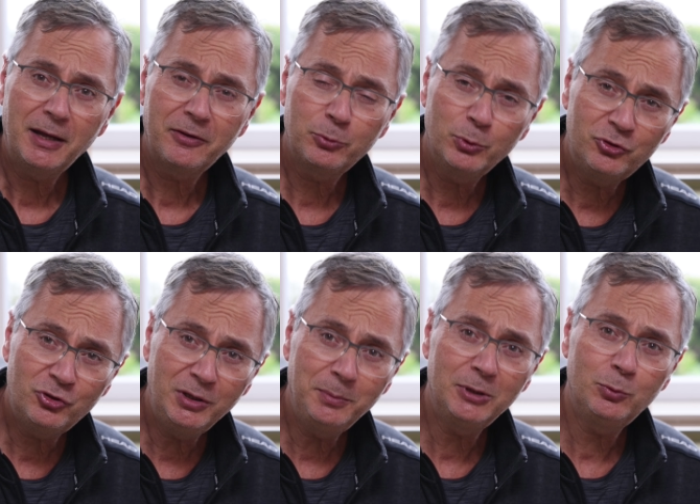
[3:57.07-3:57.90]

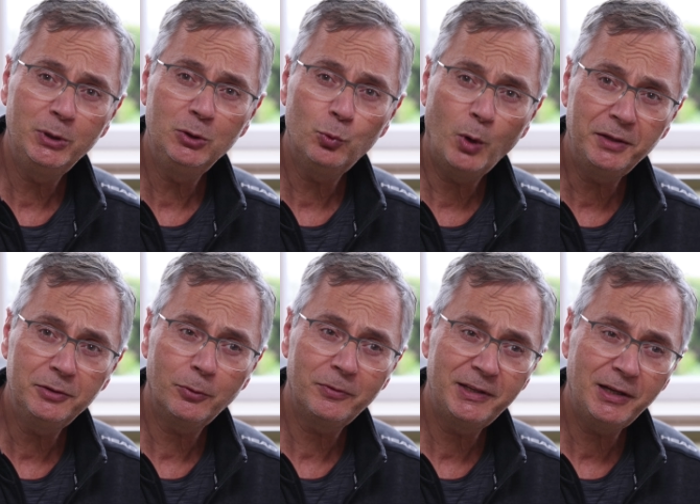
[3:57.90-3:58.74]
switching between
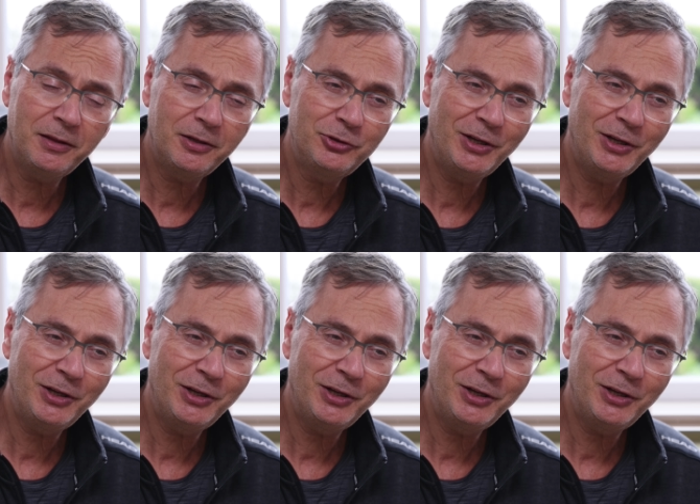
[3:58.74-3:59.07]
one or the other.